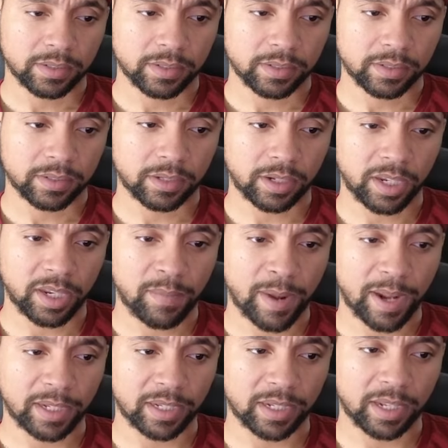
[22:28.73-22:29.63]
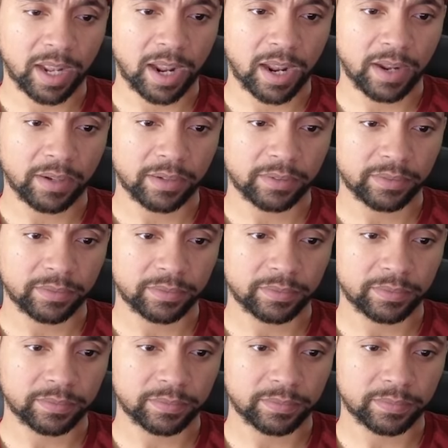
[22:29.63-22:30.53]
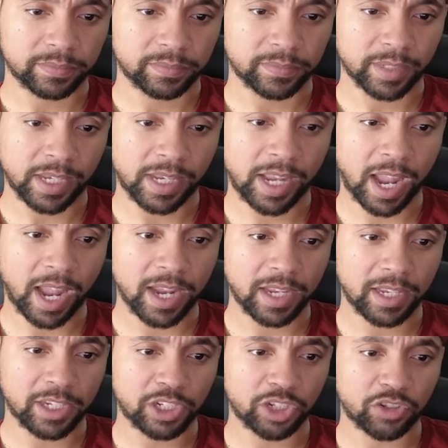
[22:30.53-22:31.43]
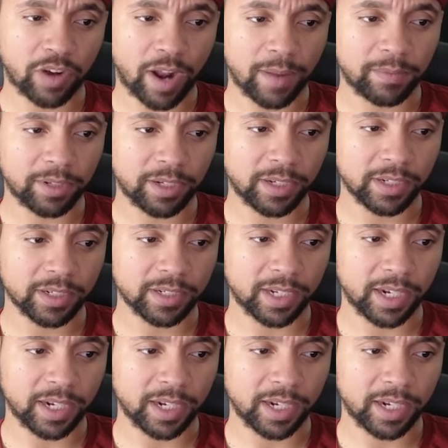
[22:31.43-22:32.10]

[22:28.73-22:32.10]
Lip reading: So he about to die. He can't. He's strapped in.